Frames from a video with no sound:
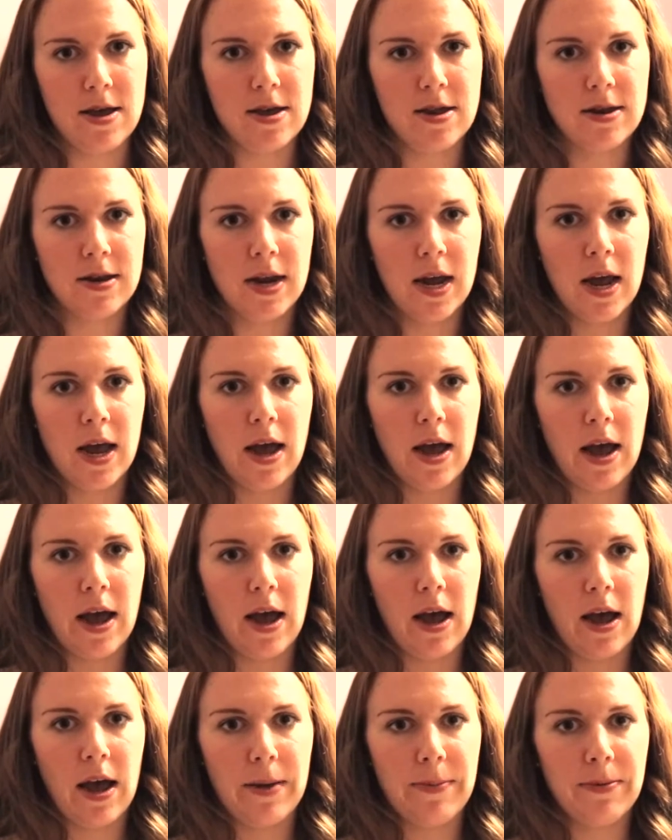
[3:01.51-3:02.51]
and
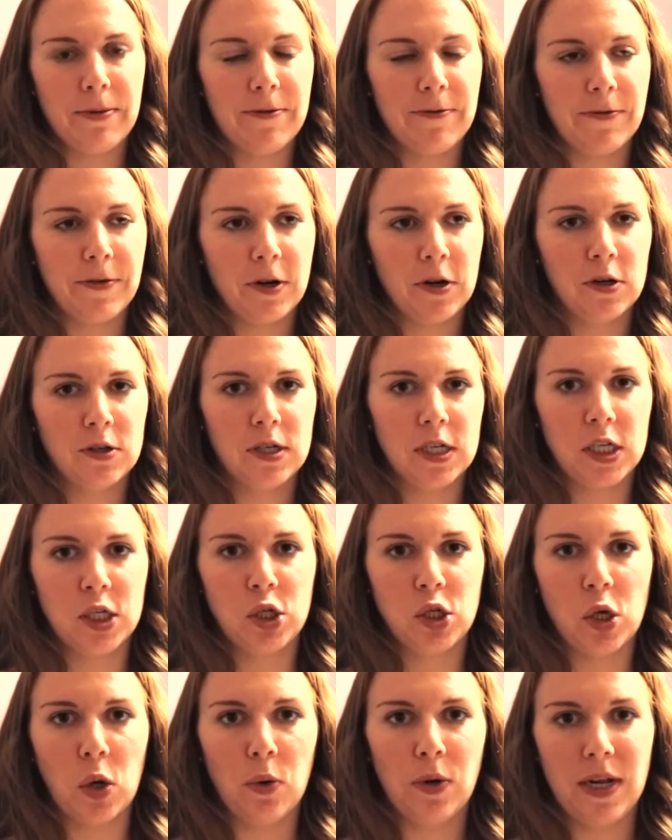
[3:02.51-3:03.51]
I prefer to
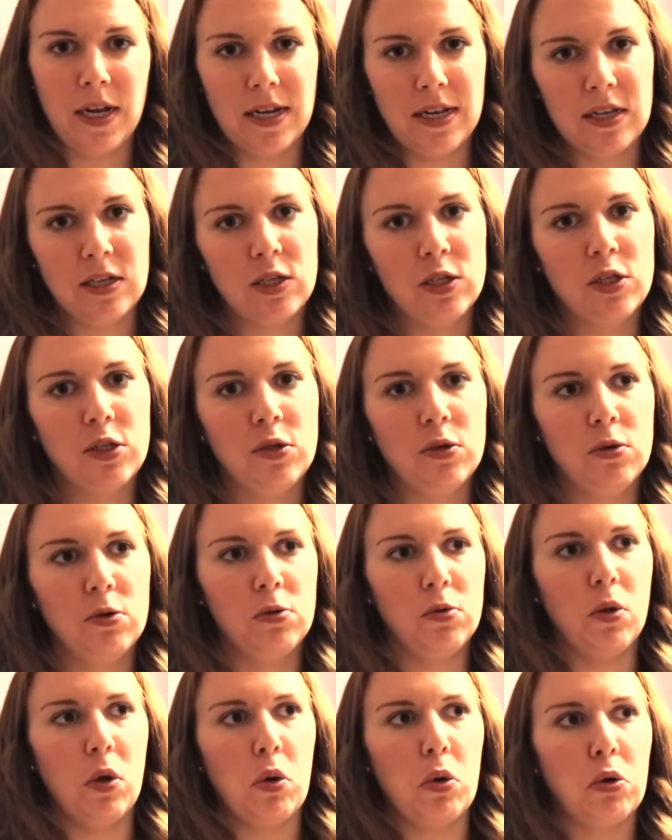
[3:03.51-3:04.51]
donate it to
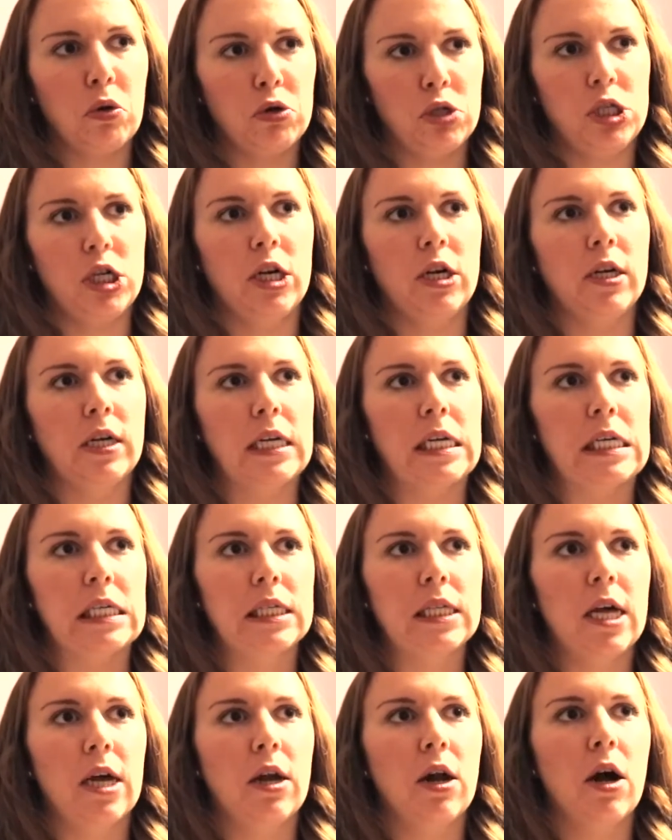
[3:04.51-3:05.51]
local
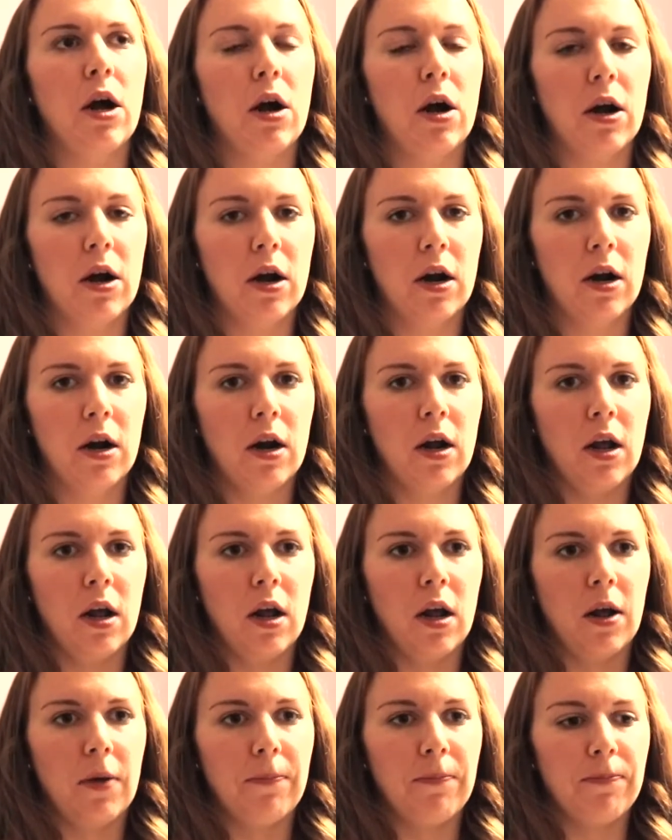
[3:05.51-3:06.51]
charities that are
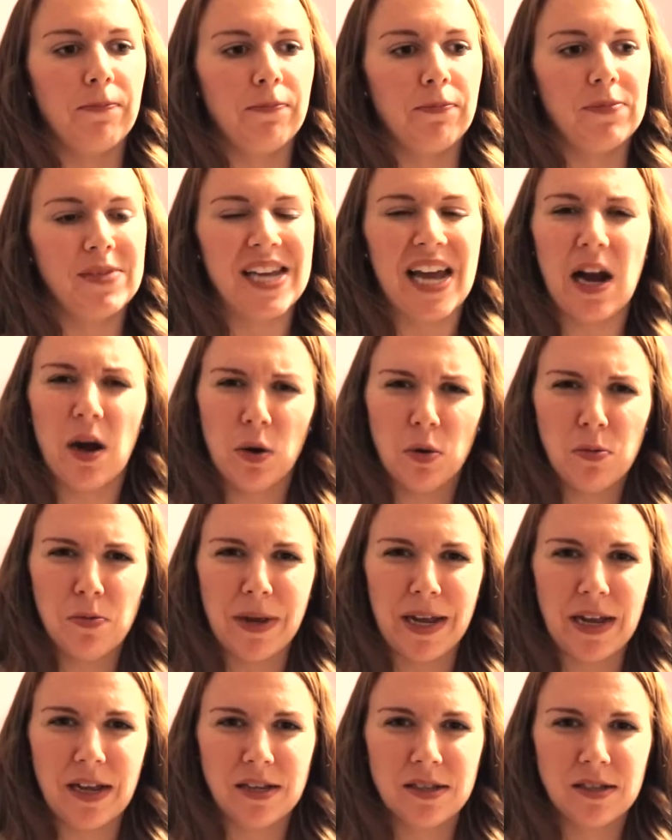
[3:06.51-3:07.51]

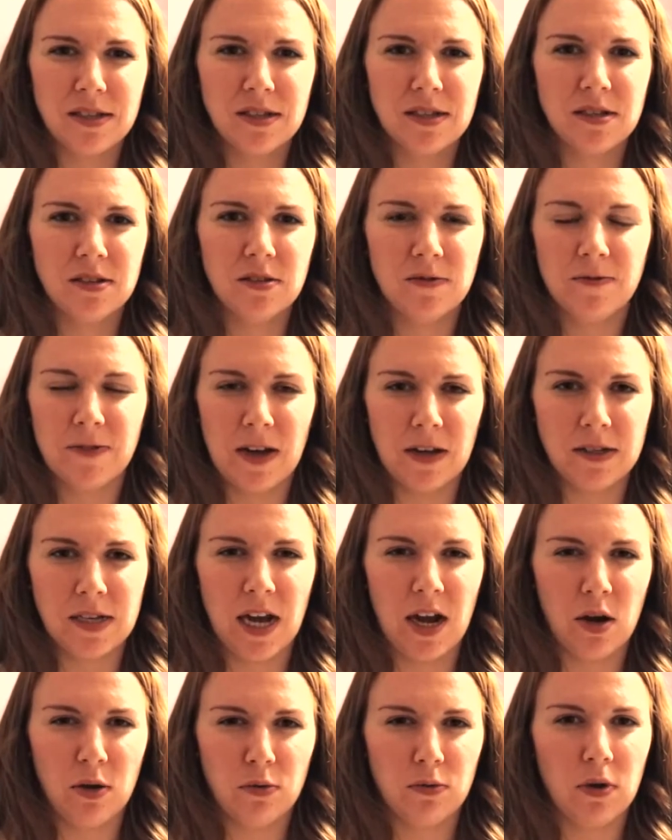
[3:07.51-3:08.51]
town-based,
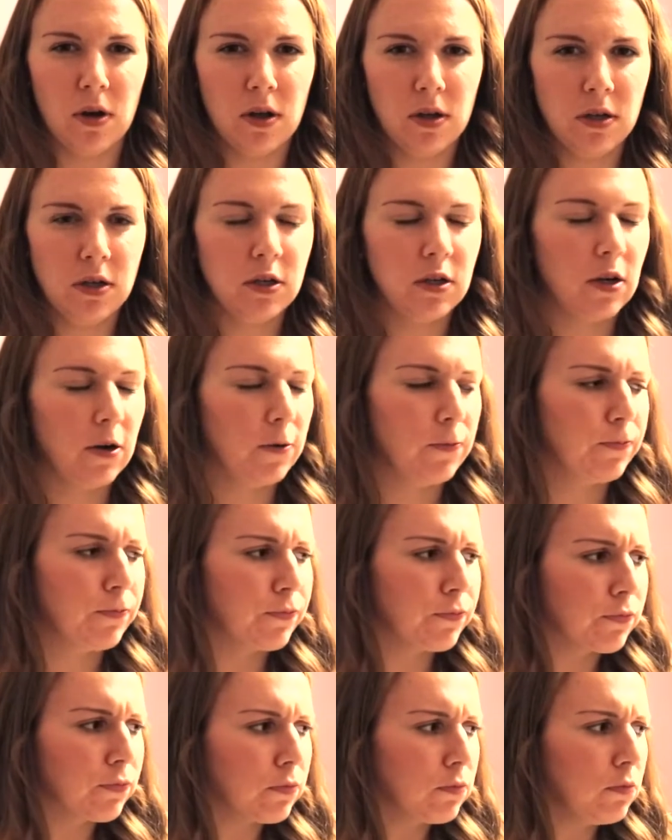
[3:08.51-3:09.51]
town run, you know?
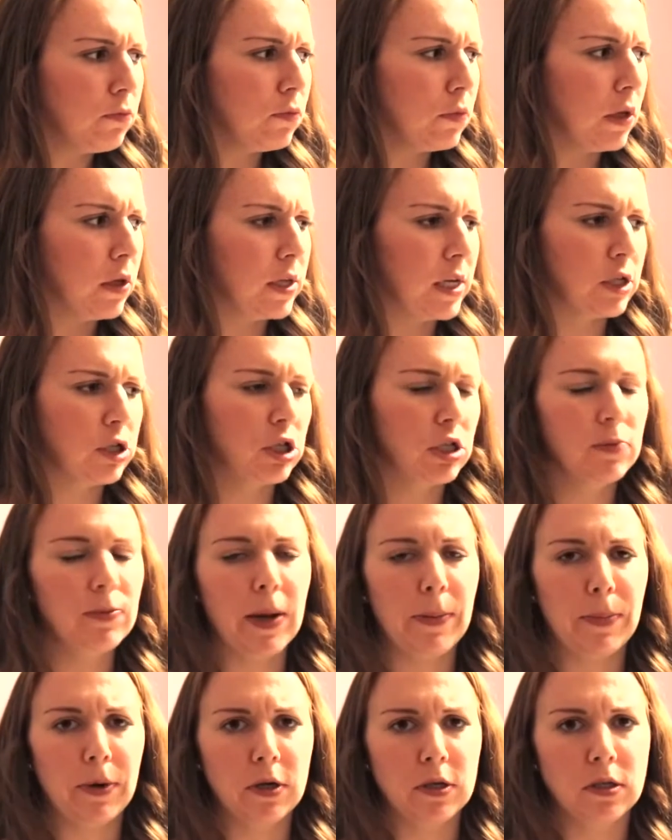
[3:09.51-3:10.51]
That's just
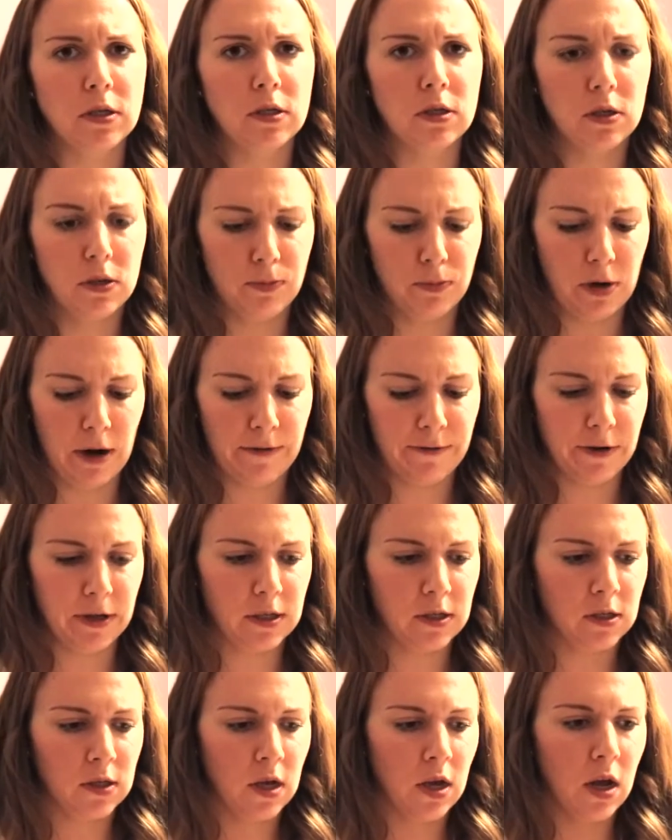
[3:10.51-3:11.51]
my personal
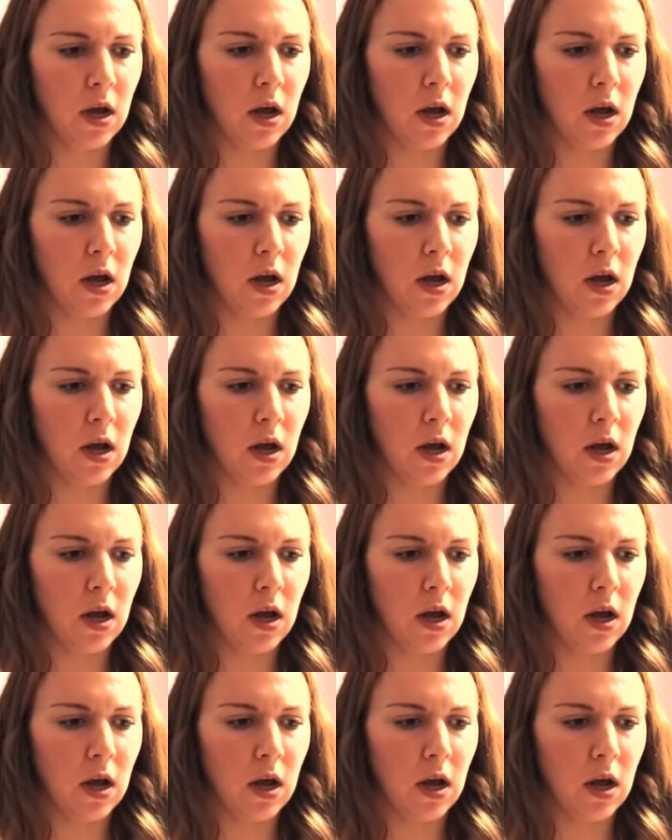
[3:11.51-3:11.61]
preference.